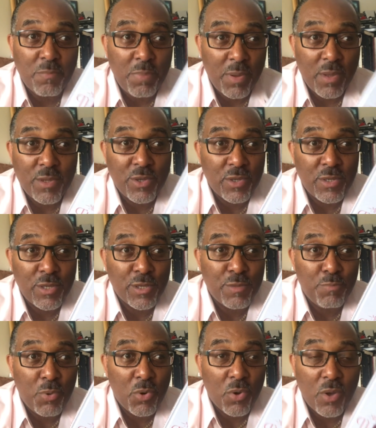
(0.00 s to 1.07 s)
to purchase this
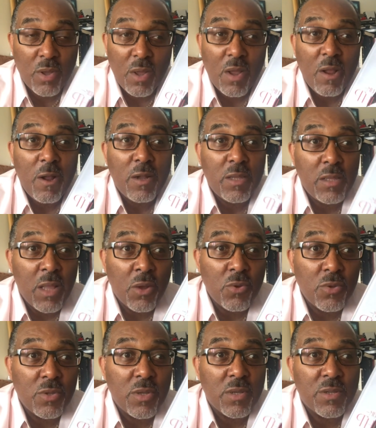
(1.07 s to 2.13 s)
book,
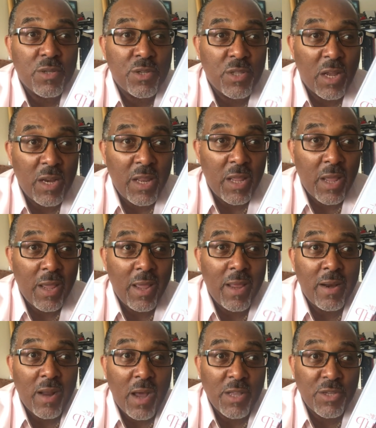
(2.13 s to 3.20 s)
don't study it
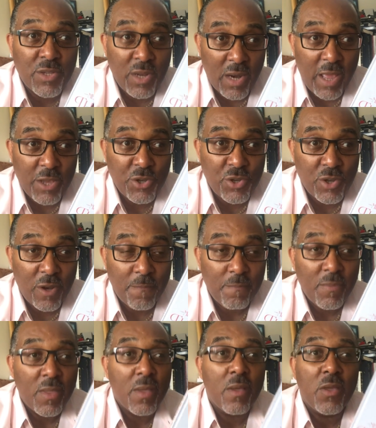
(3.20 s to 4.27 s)
in isolation.
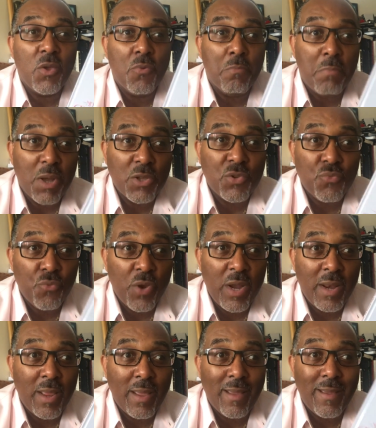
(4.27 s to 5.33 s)
You must
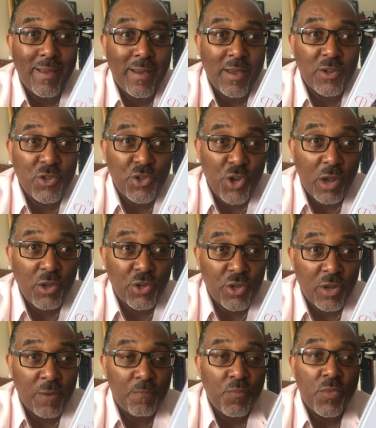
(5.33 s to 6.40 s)
read it in
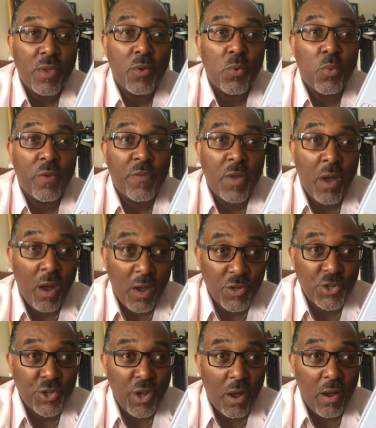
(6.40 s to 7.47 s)
conjunction with Card
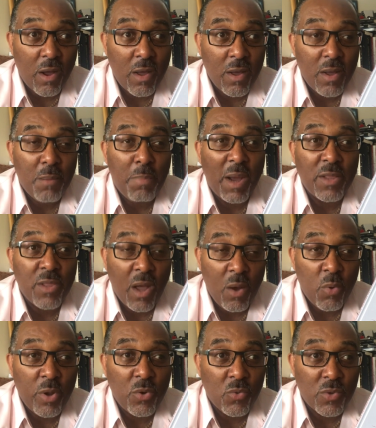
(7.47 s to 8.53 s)
Shark by
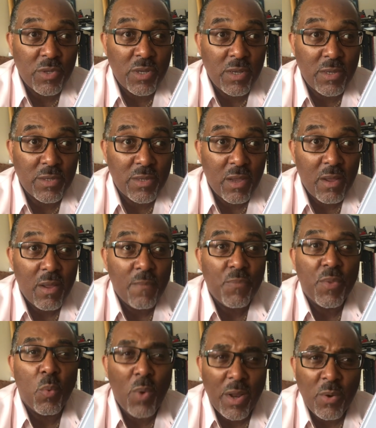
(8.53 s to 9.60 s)
Darwin Ortiz.
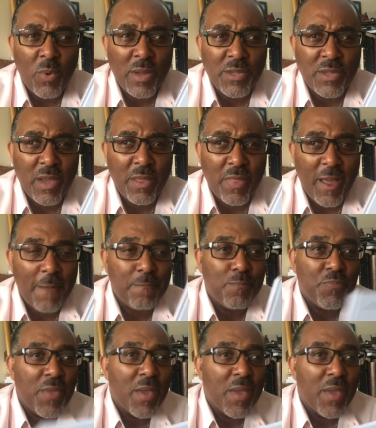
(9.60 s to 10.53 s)
Why do I say that?